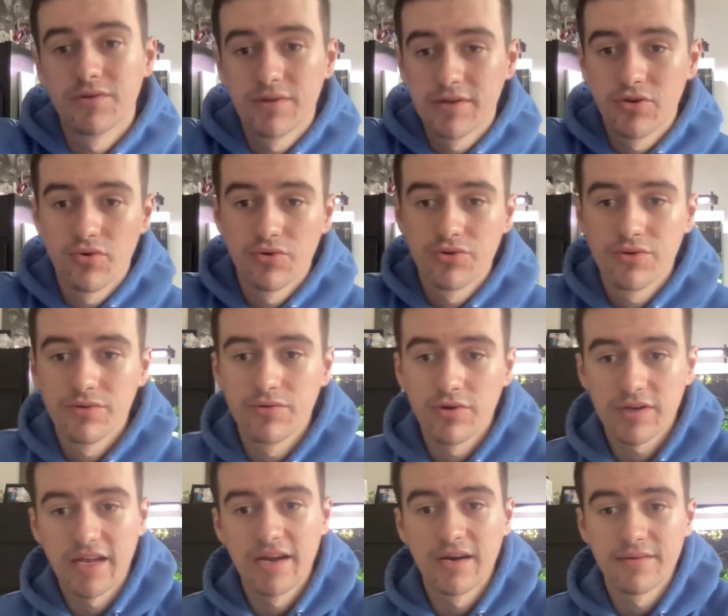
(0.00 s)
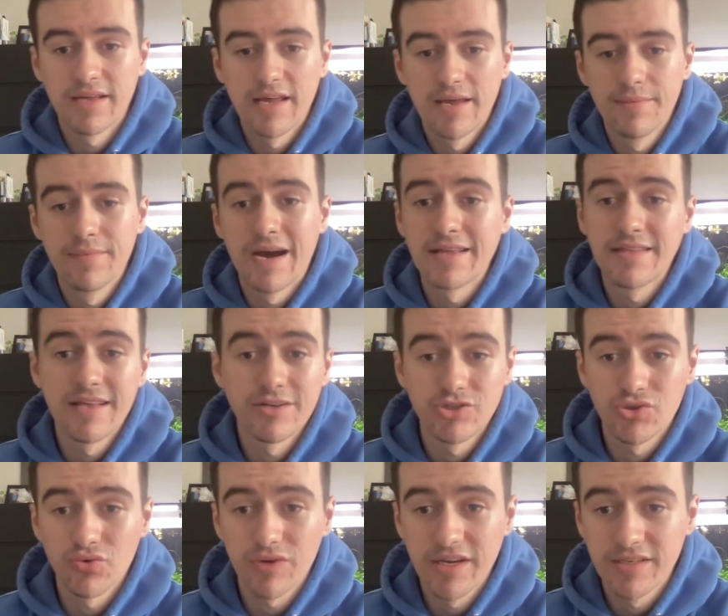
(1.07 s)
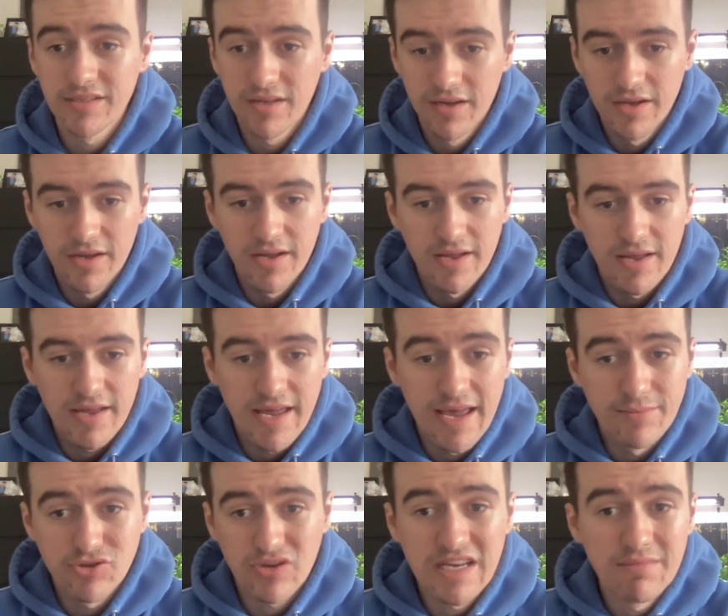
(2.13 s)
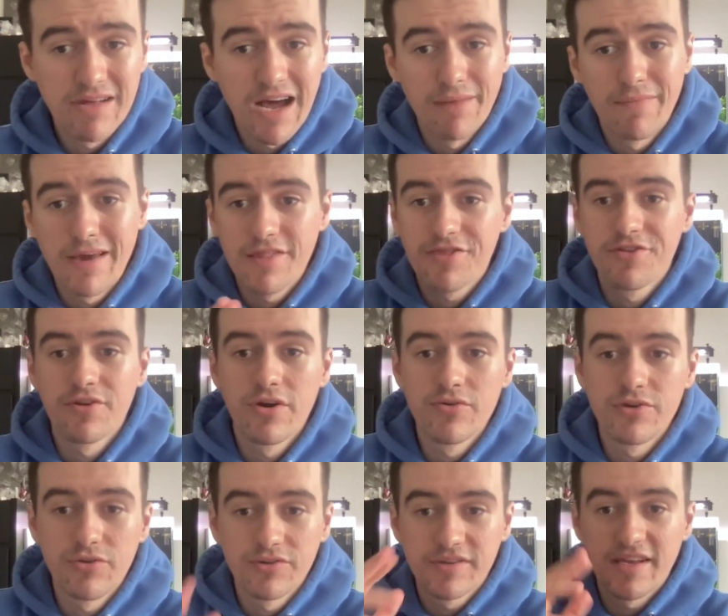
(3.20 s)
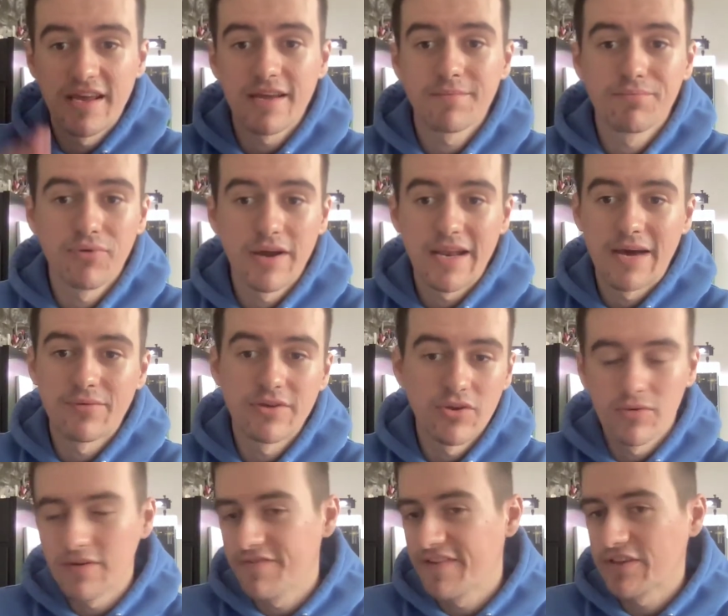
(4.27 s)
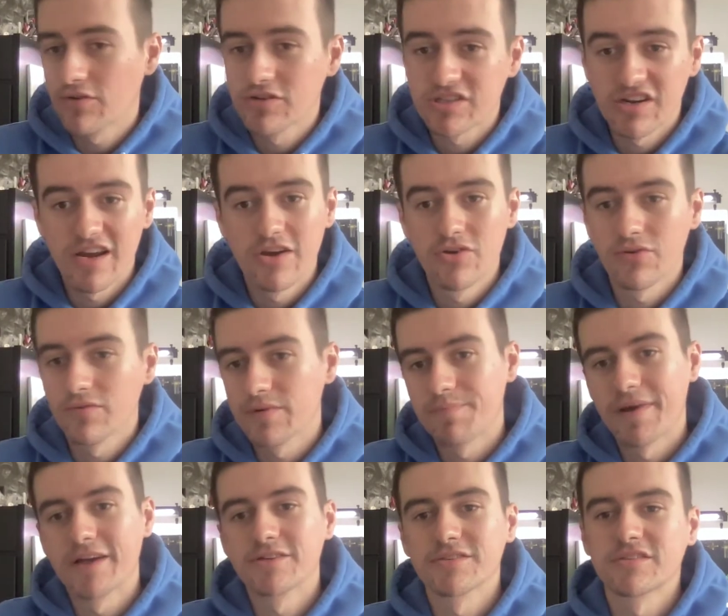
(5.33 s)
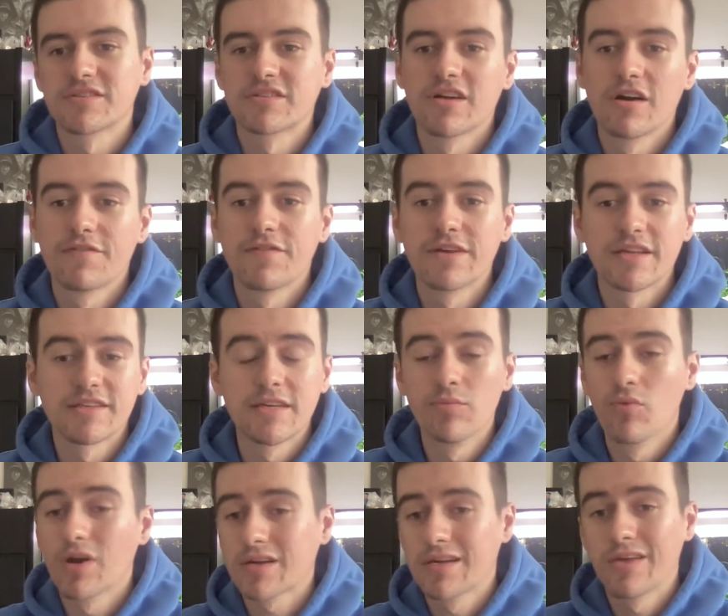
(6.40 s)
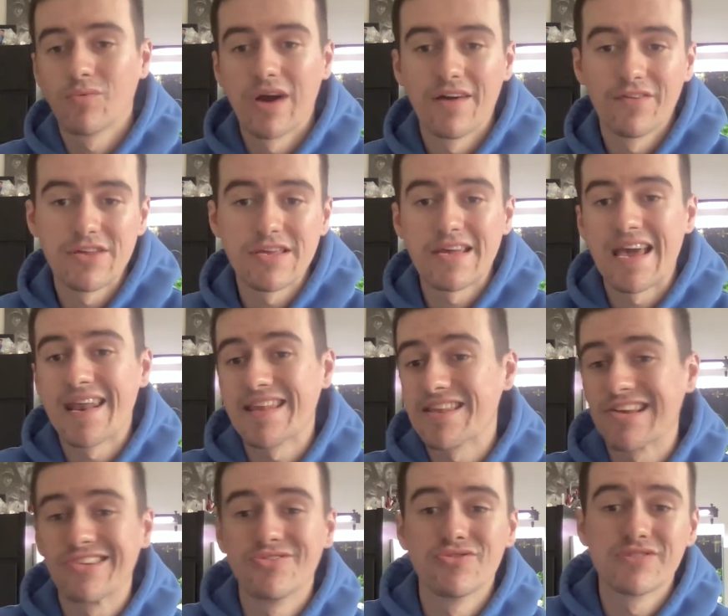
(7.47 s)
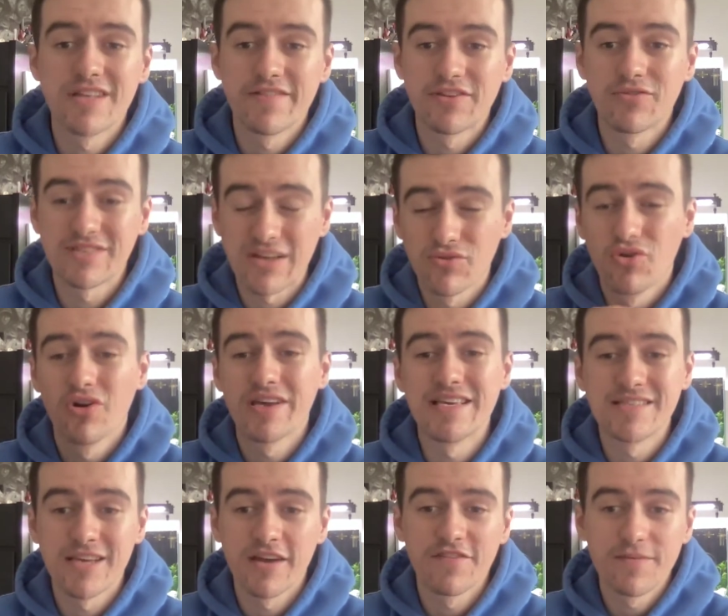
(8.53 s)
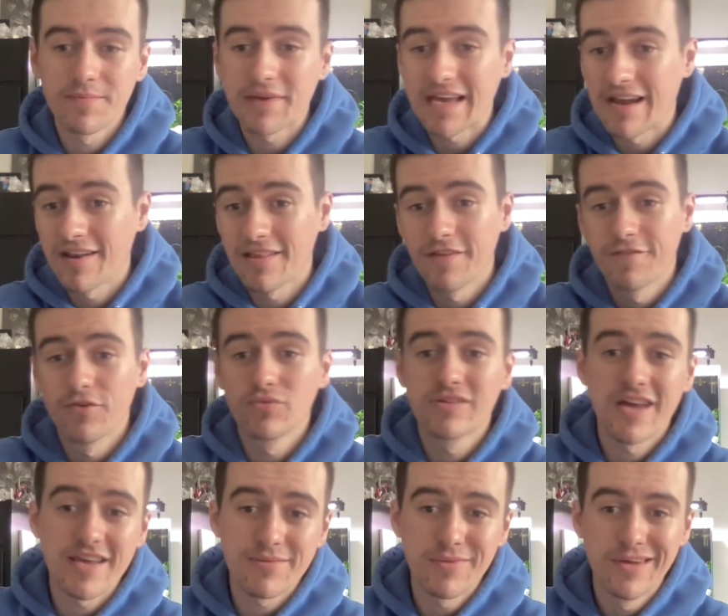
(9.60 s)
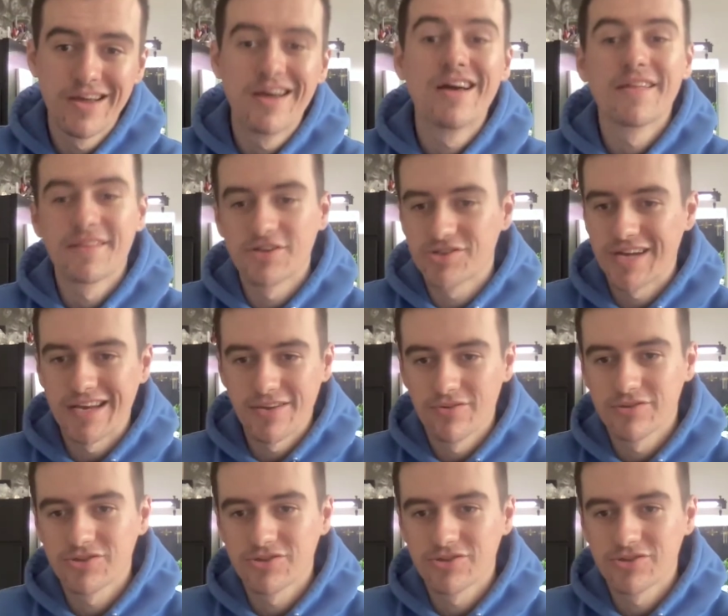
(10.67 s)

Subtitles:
your kind of idea is showcased. So keep that in mind throughout. Take plenty of wee videos throughout, wee pictures and stuff for your team working, whatever, anything you can use in the video. It's a lot easier if you've been gathering it the full time than try to